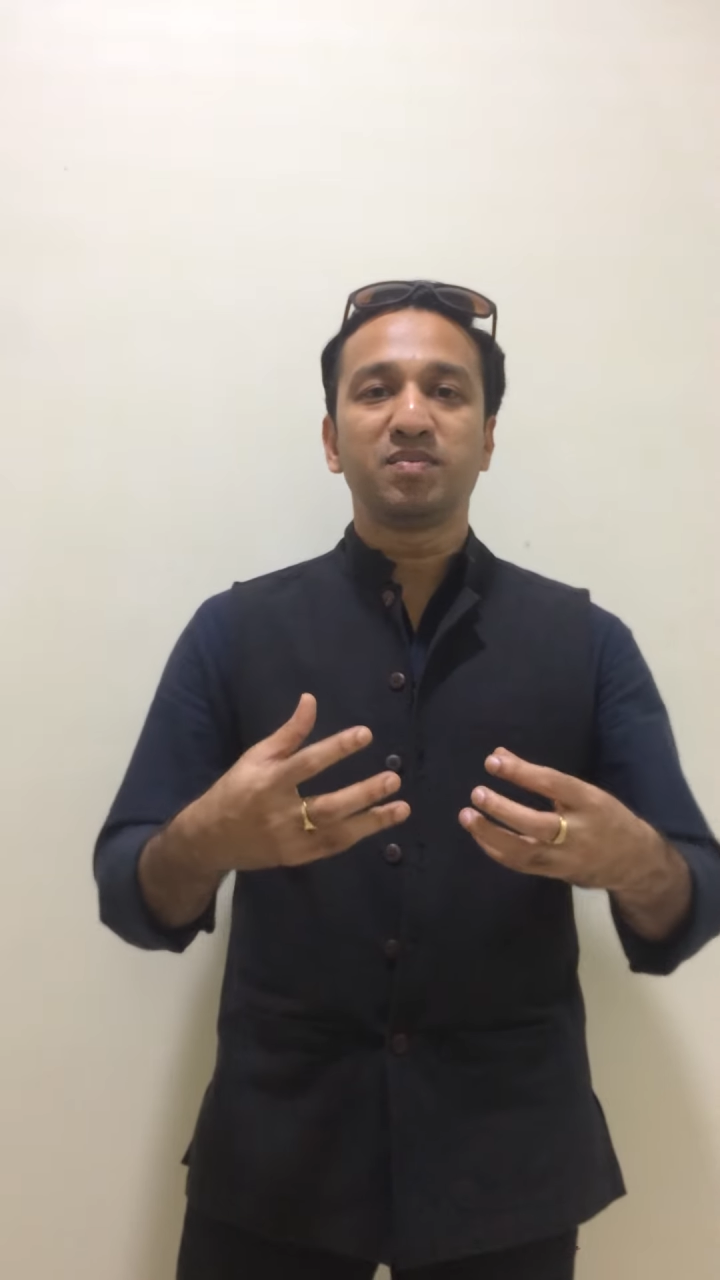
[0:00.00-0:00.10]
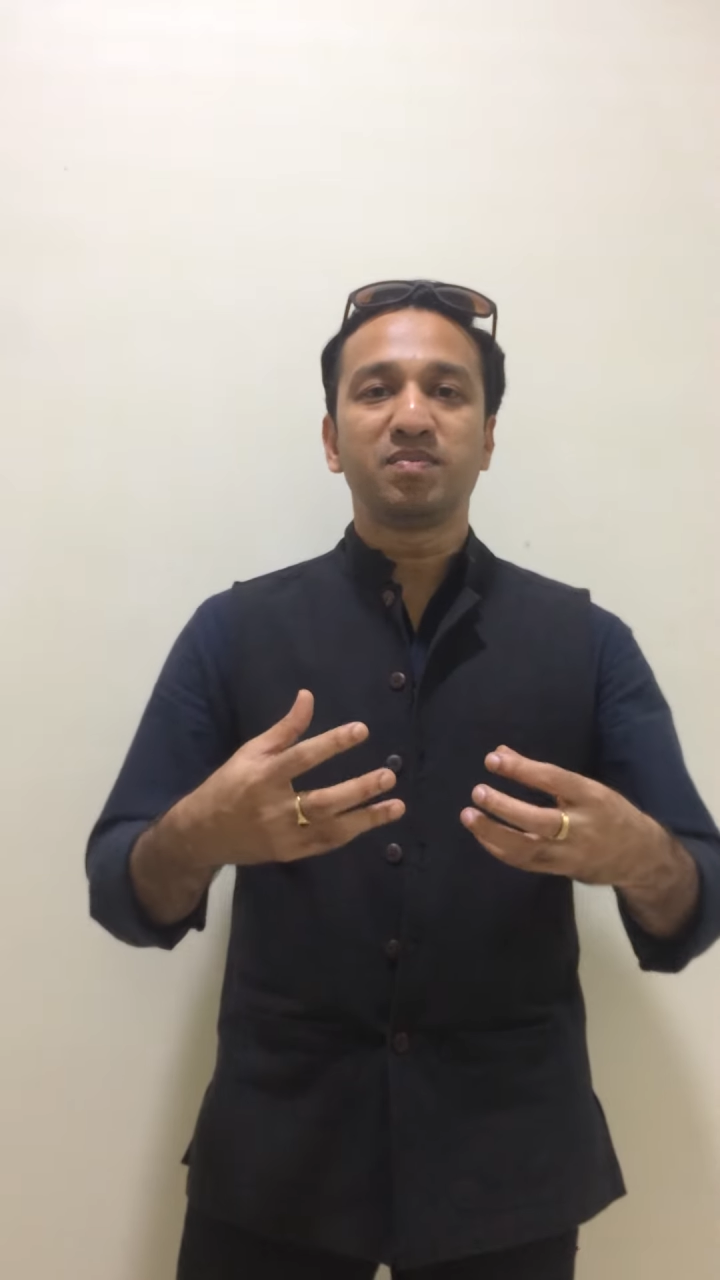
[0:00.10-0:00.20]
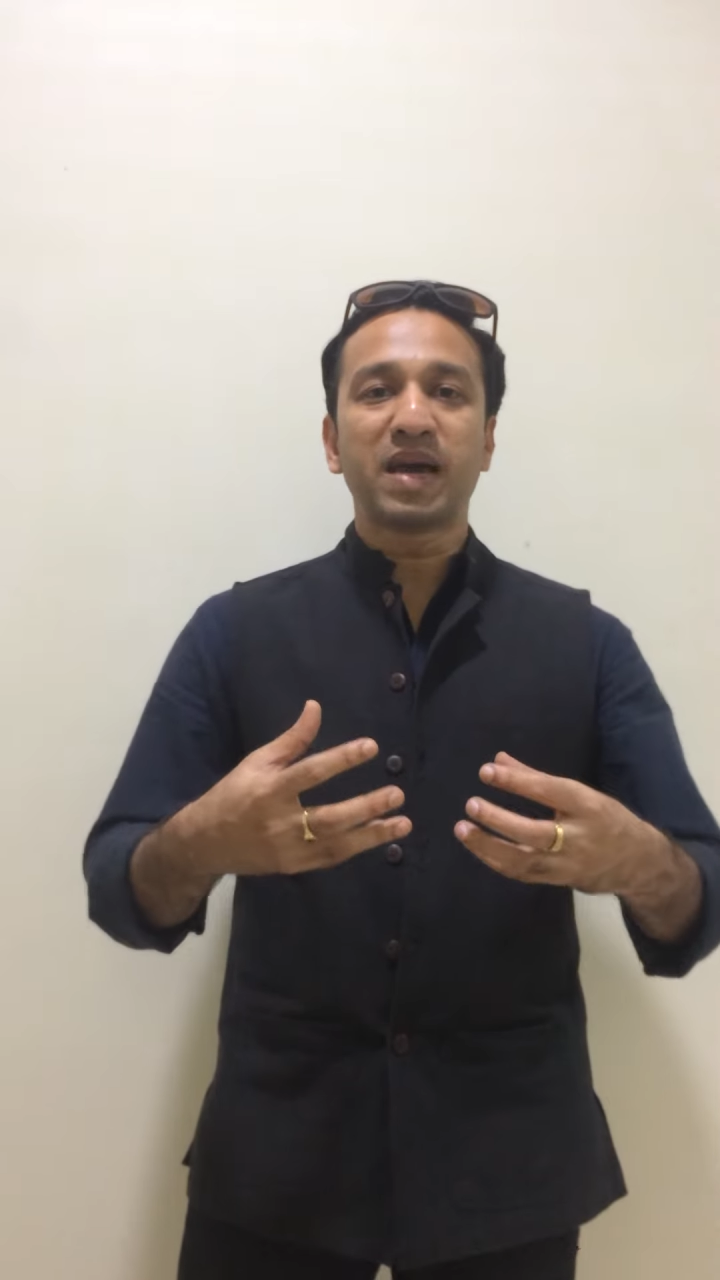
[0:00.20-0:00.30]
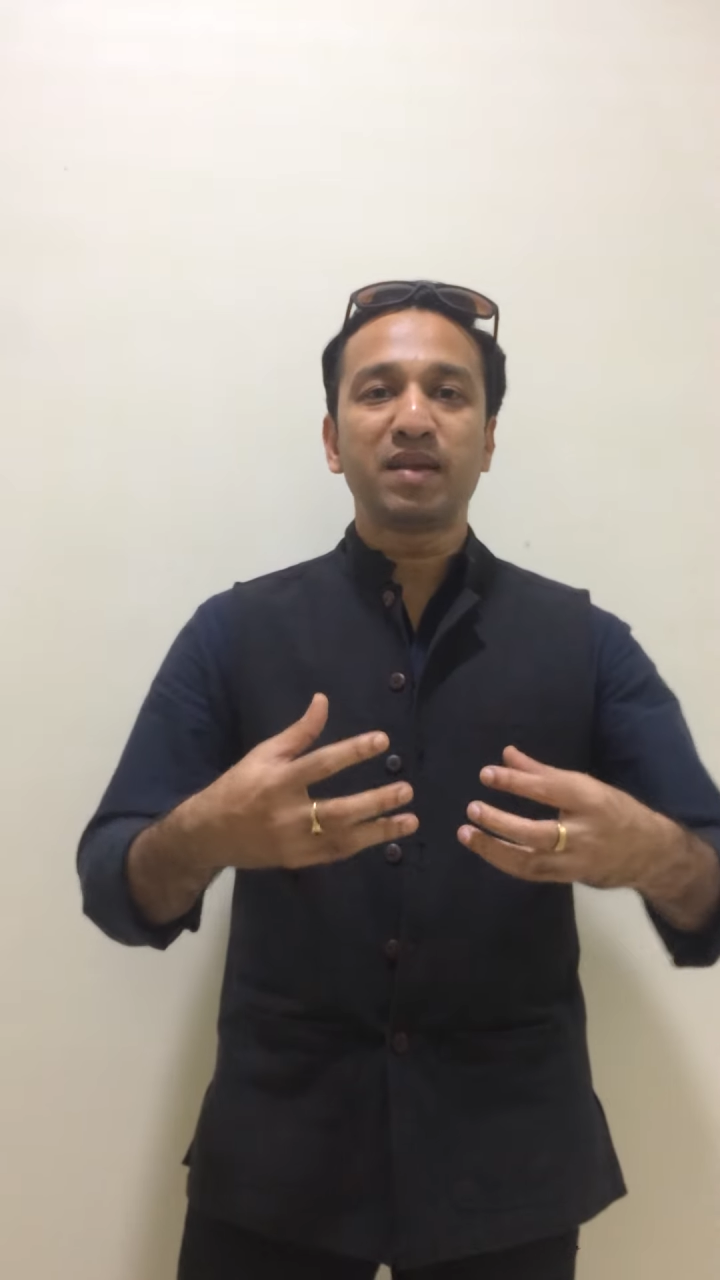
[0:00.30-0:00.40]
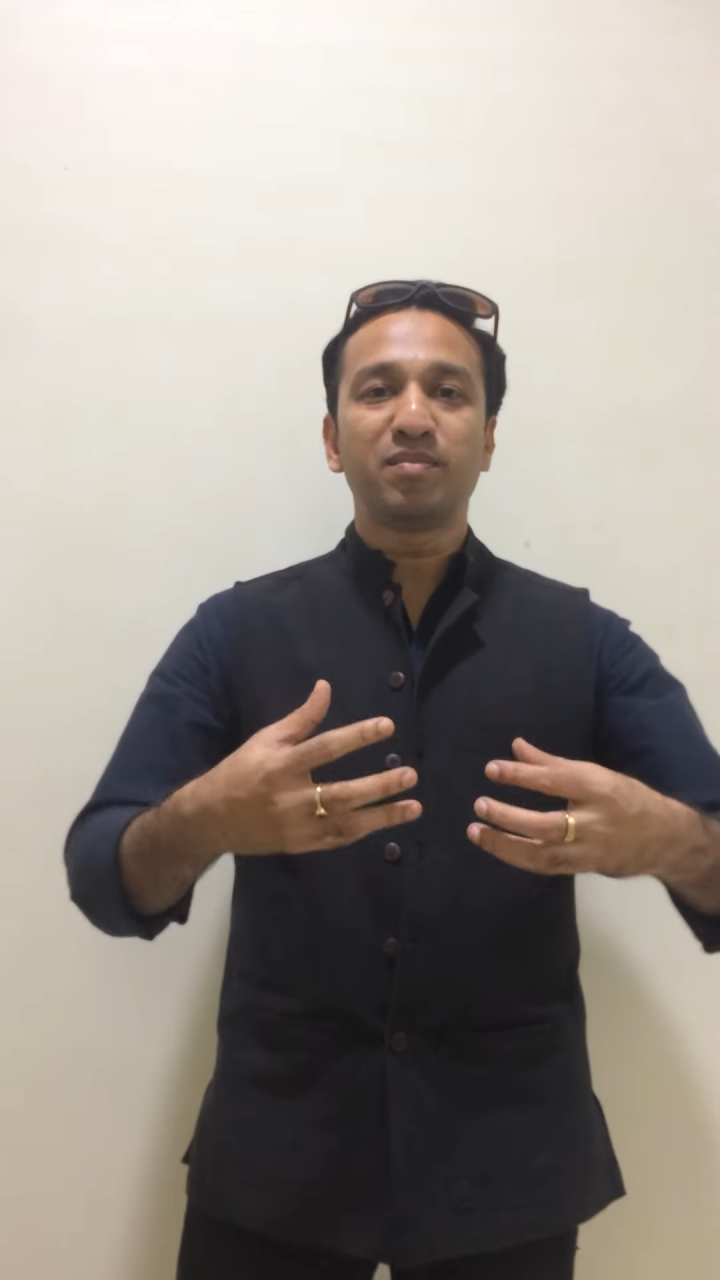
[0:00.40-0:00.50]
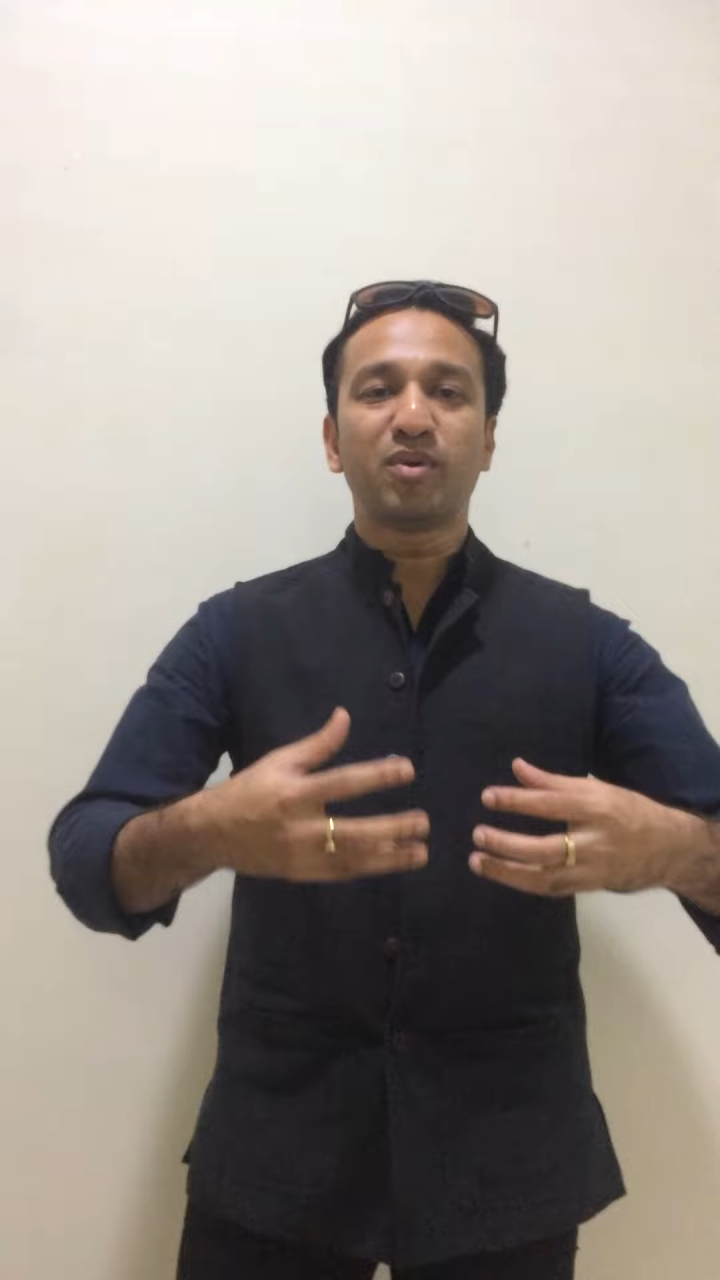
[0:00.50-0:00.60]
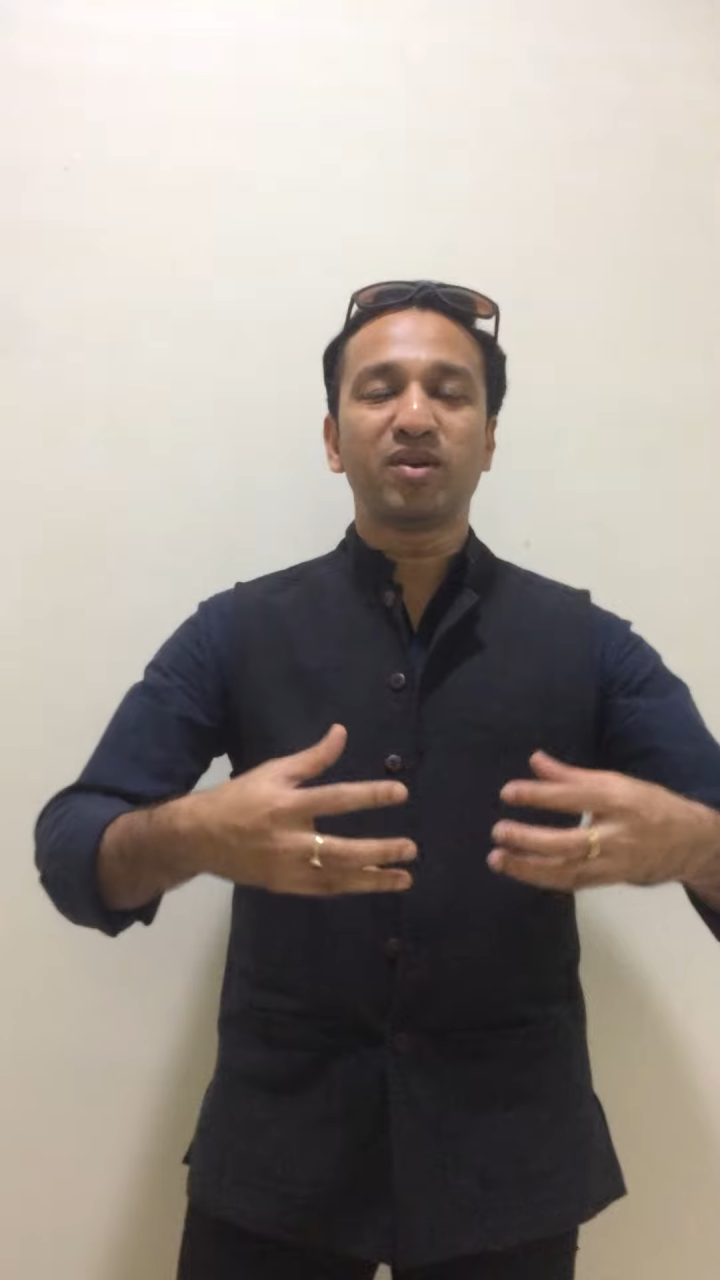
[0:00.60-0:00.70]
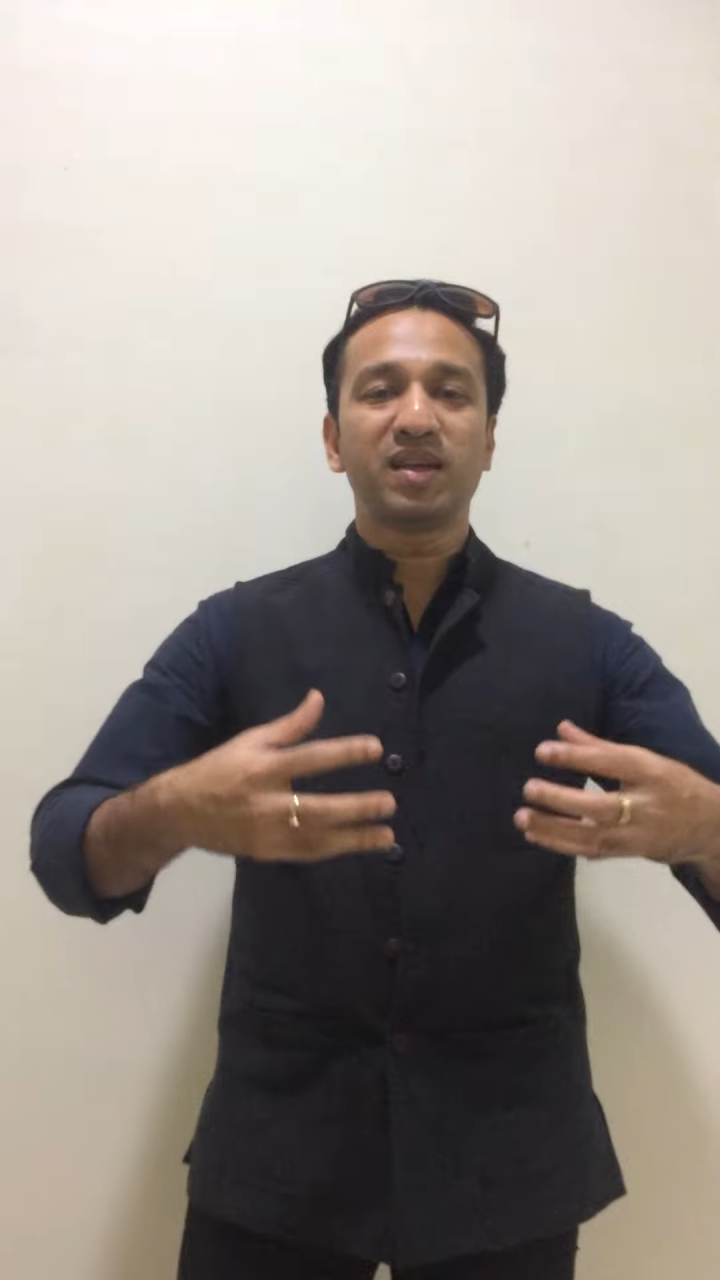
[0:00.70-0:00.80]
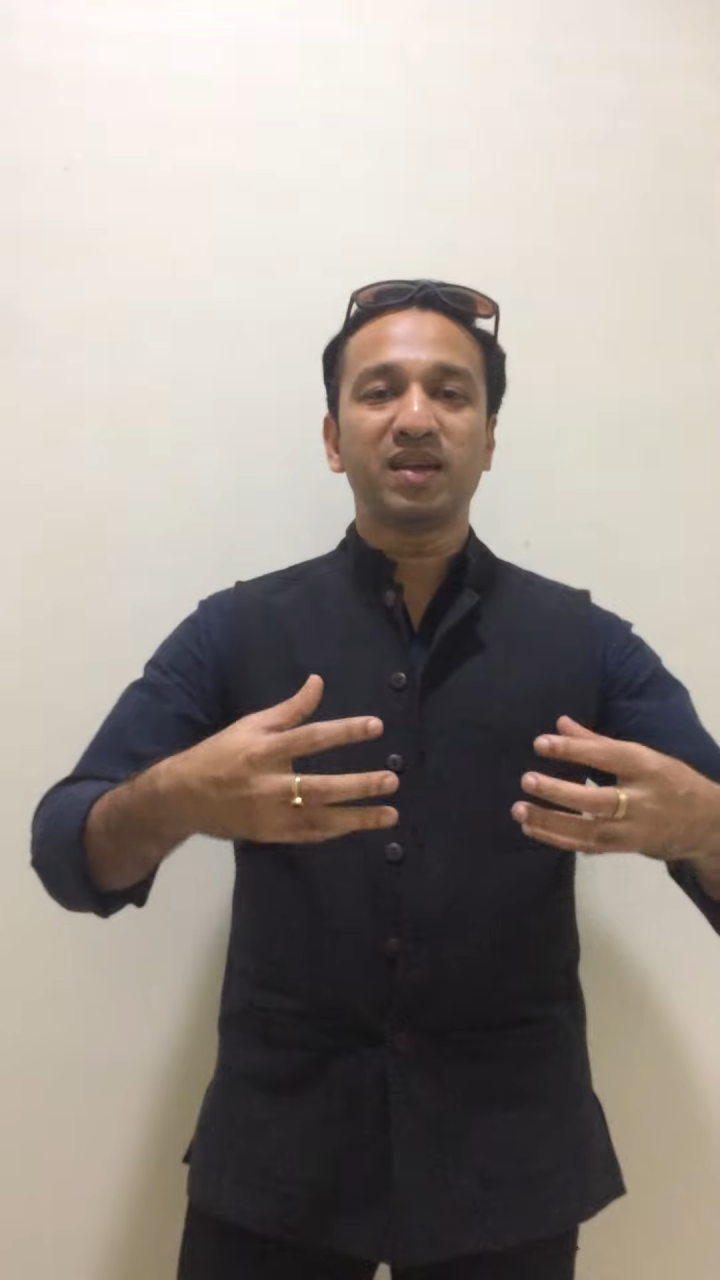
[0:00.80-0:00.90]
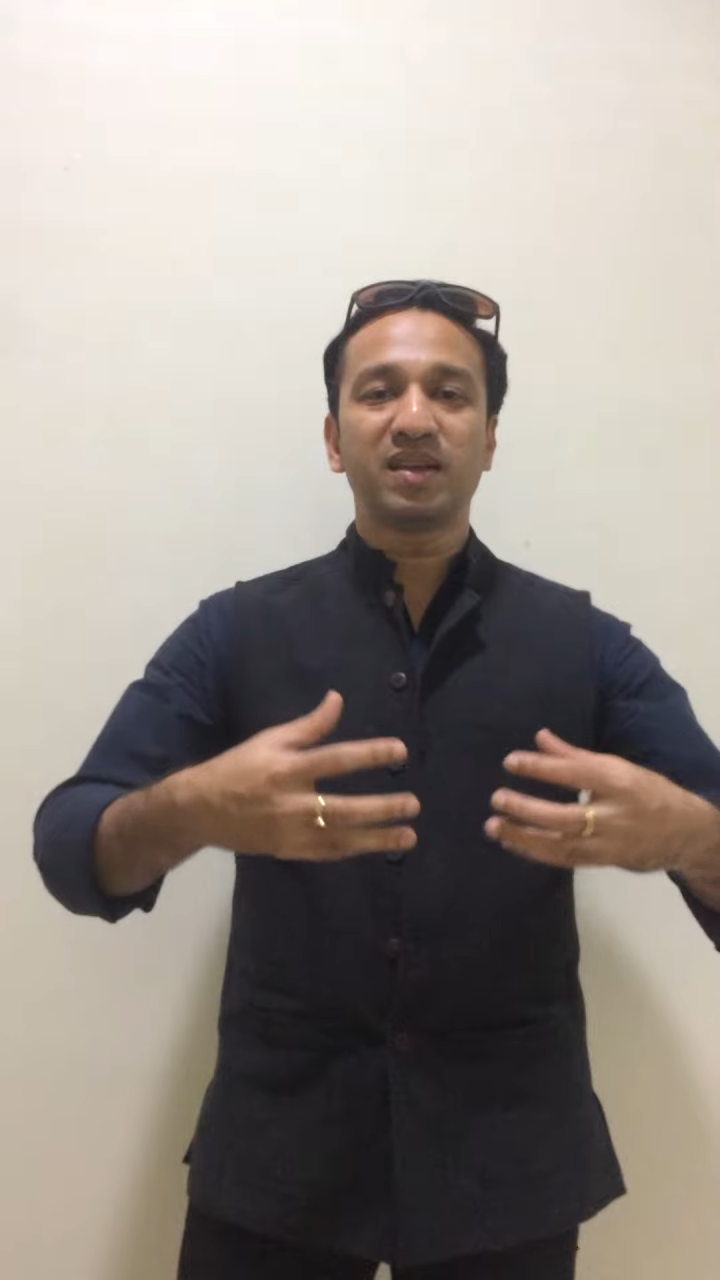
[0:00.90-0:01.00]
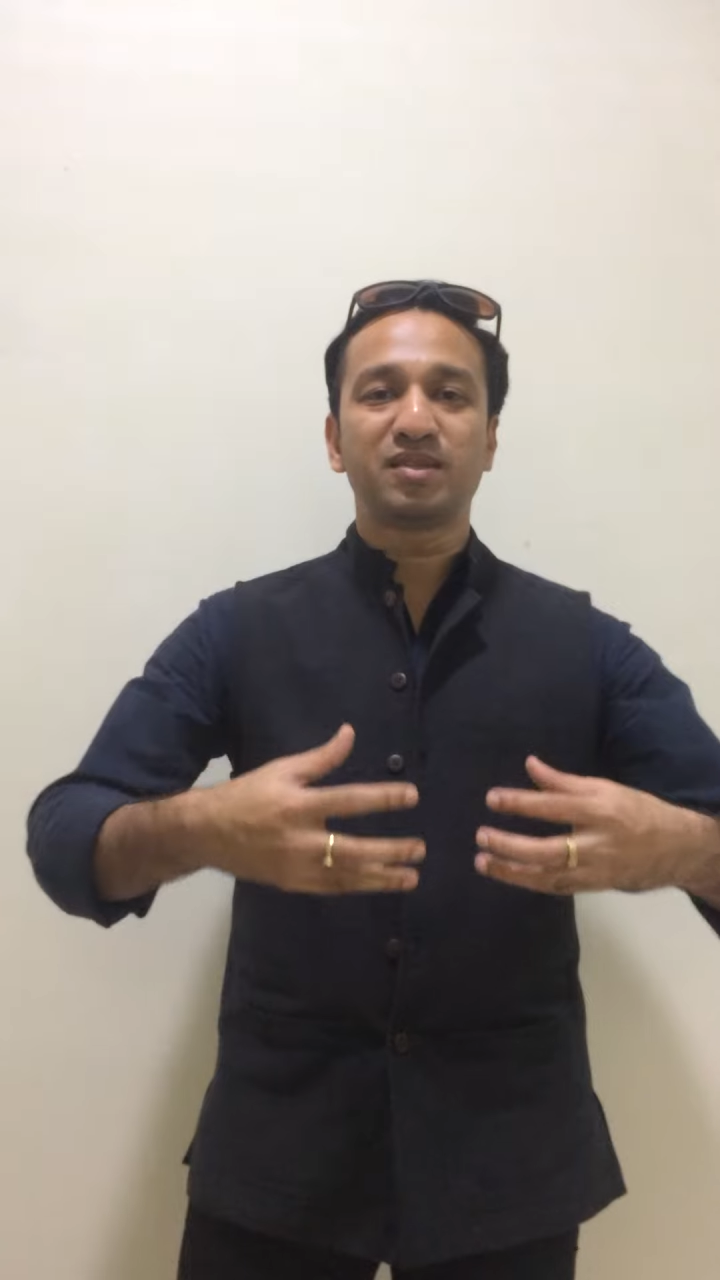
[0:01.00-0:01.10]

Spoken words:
mind, body